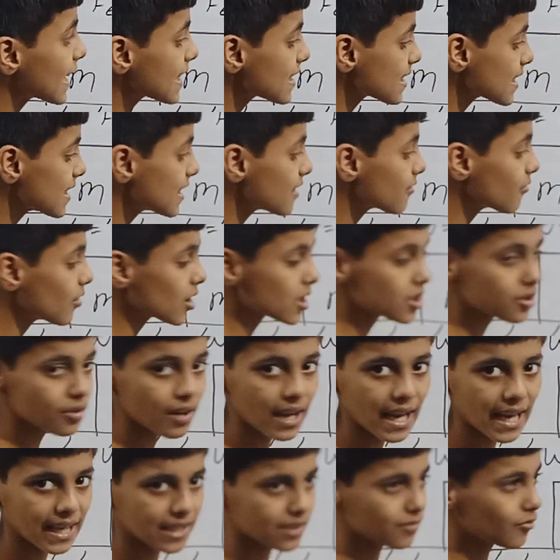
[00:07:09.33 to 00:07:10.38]
x equals
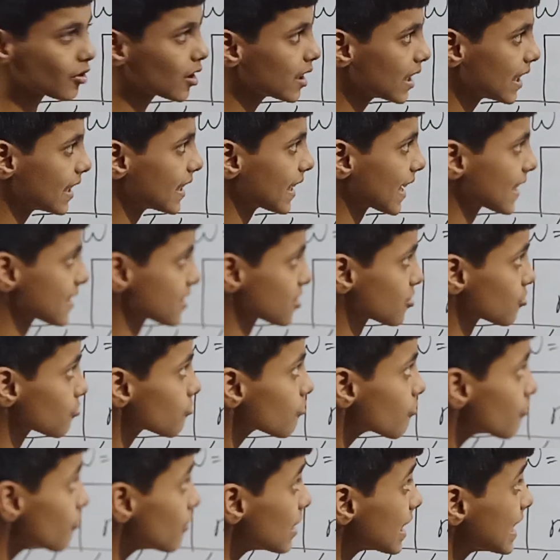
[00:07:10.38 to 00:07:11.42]
to x1 and x2,
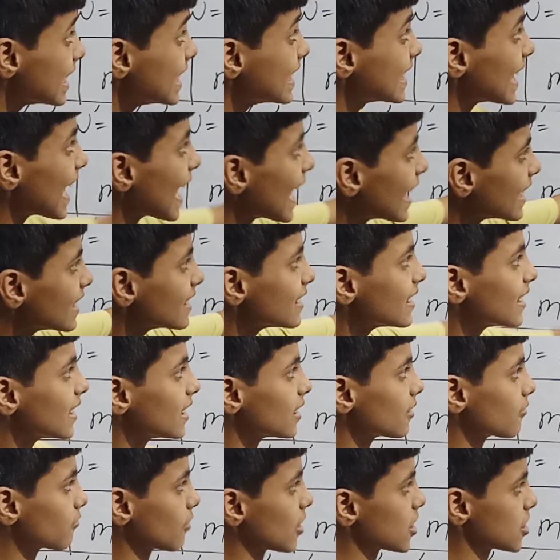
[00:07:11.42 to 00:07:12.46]
we need another
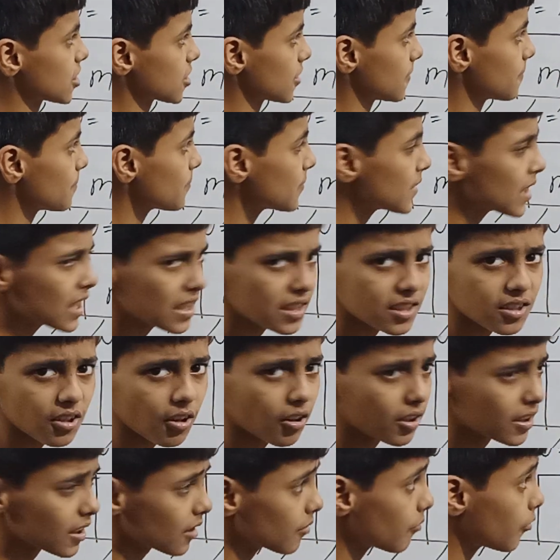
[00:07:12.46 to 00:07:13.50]
equation.
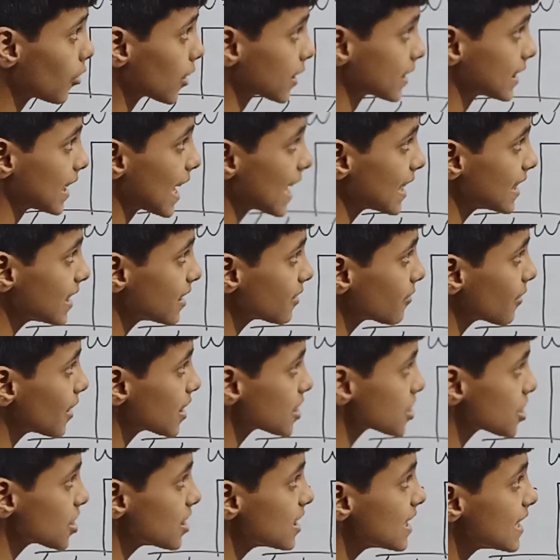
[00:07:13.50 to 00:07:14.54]
Okay, for that
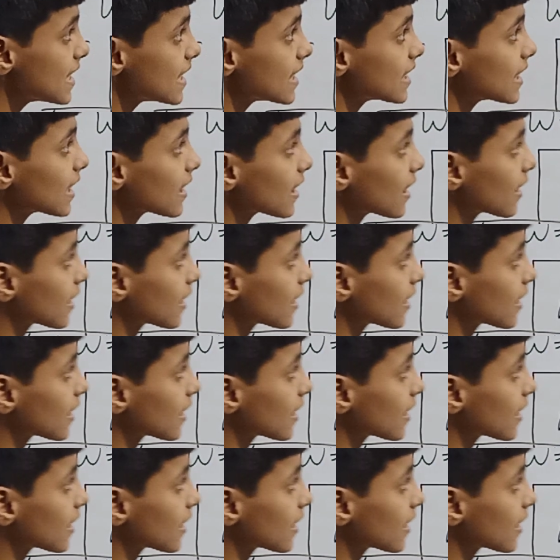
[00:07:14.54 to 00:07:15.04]
equation, here